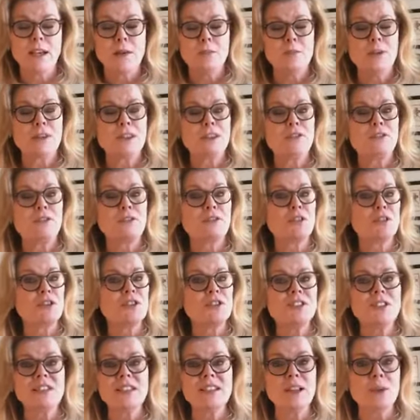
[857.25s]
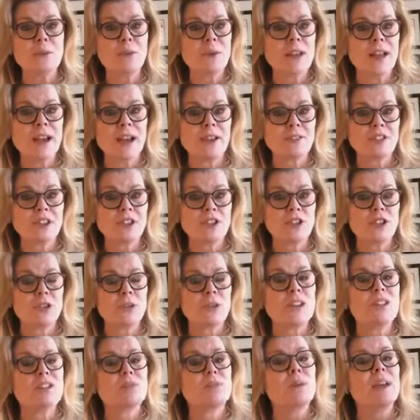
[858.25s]
But the first thing that we have to do
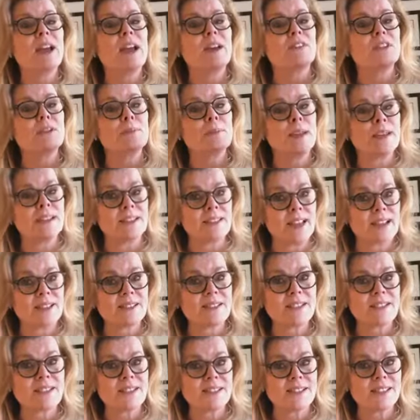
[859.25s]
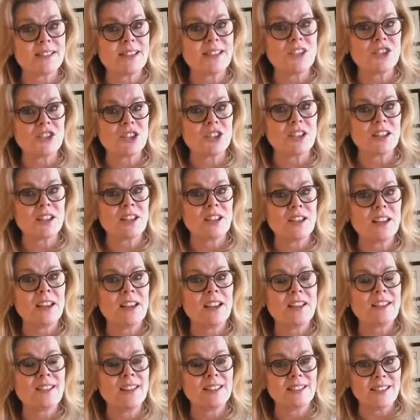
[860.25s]
is we have to make that decision
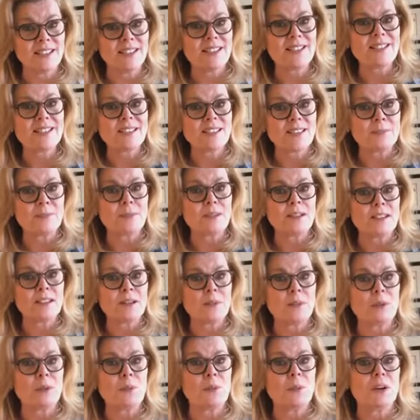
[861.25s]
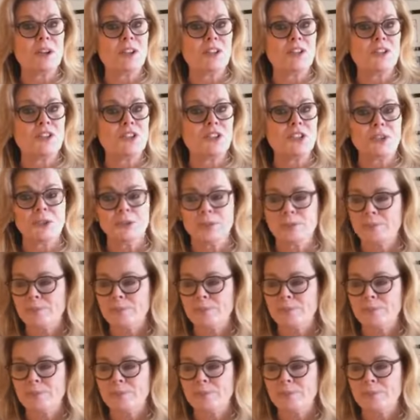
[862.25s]
that this is something that we want to do.